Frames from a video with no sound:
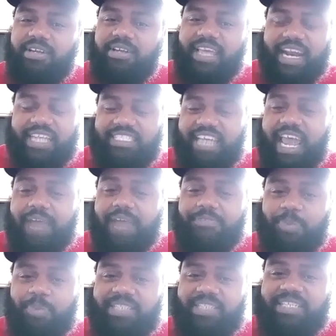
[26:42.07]
That I should have to
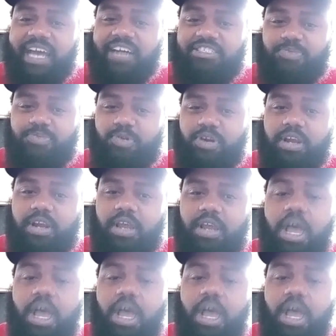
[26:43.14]
pay child support?